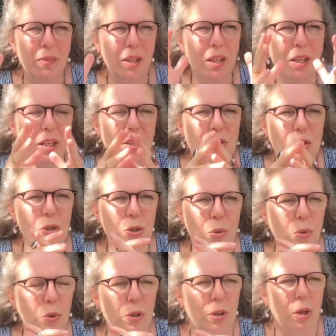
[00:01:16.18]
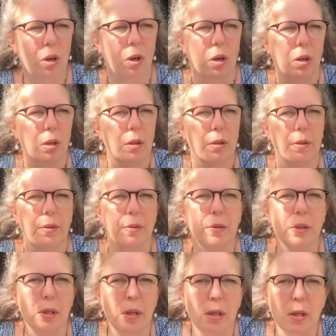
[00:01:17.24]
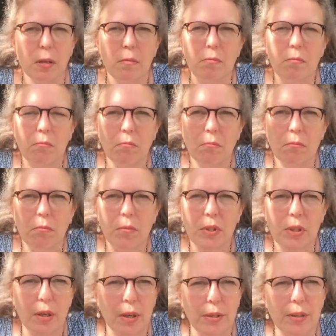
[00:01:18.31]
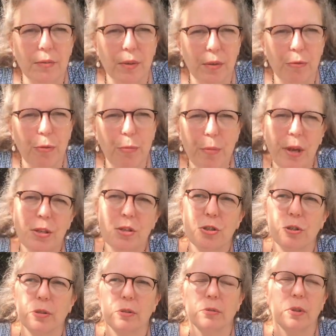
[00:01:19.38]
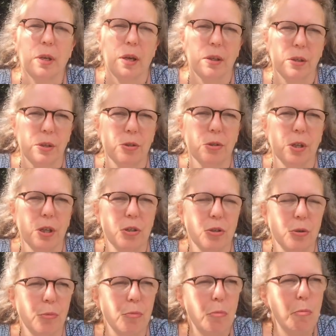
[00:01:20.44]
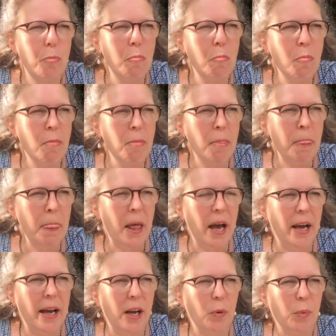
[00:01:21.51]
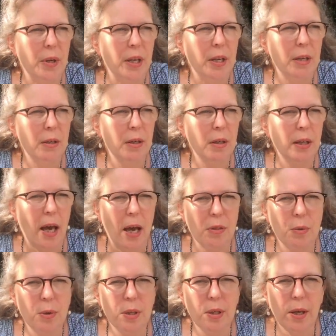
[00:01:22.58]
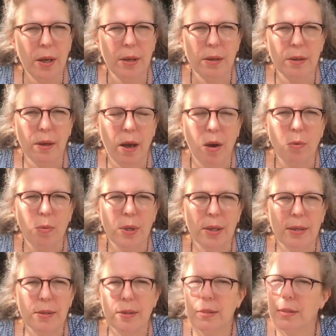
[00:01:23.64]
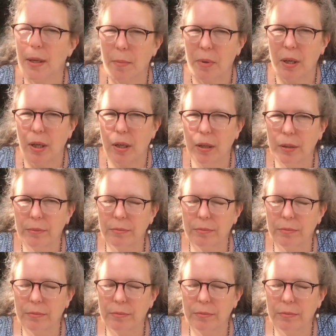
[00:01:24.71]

in short are the signs of information and education, how we gather it and how we disseminate it.